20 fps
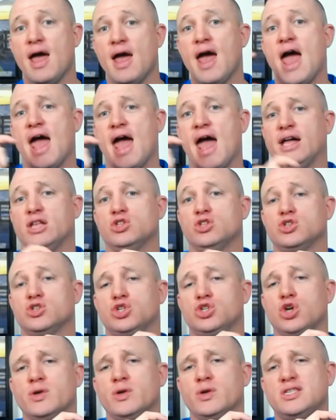And
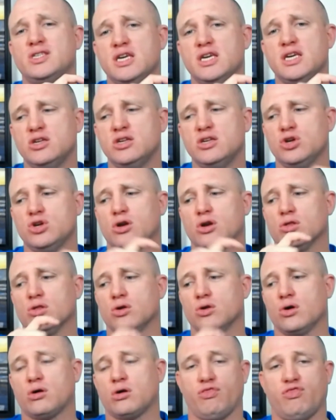so it's easy to
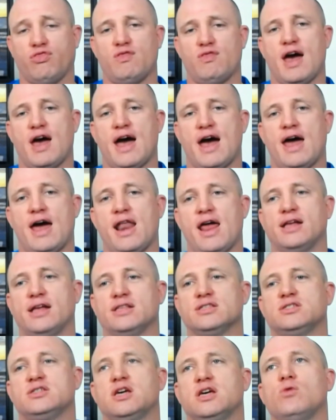look at that
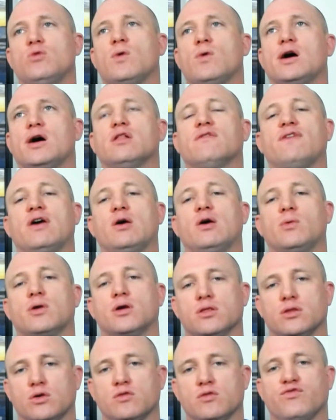and say, well, if I want to
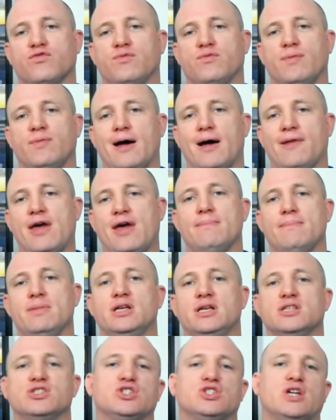learn from that, that
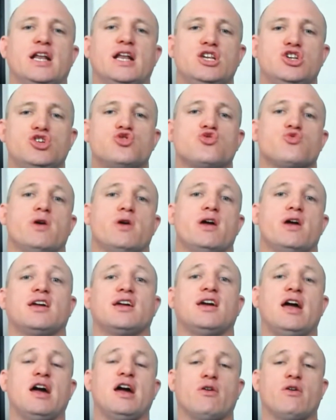means that I need to create a
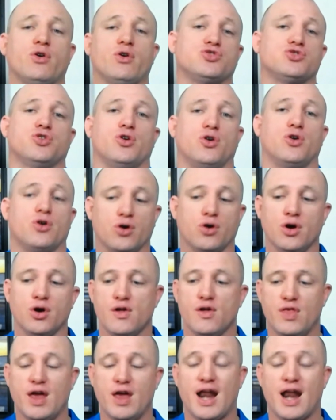character
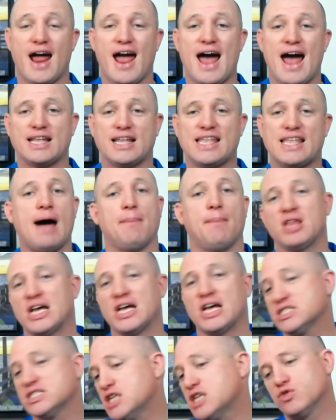that I act out. But
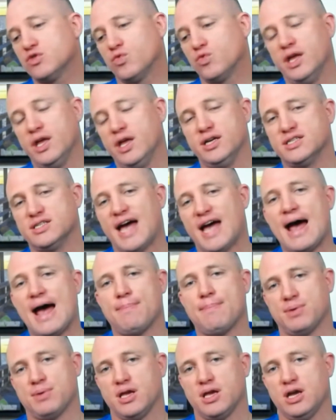that's not what really is
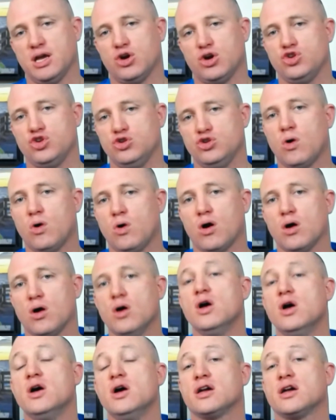happening here. You are
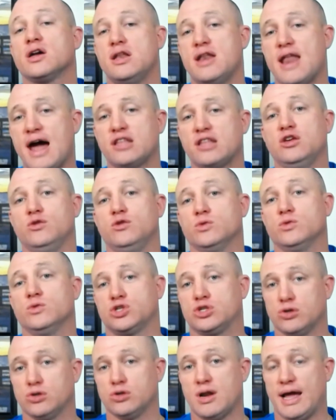connecting with
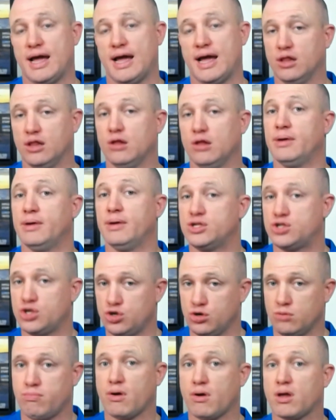certain elements that
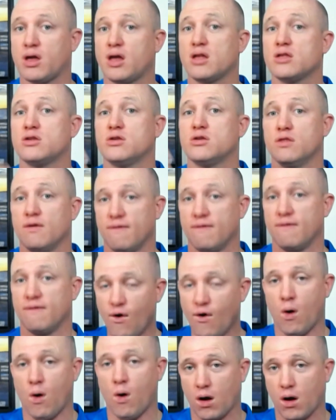you're bringing to the
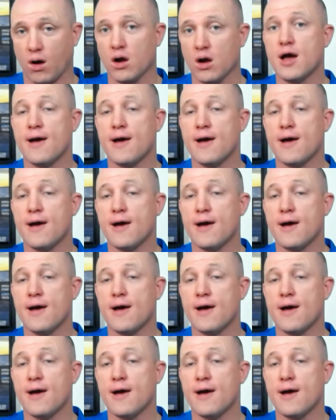fore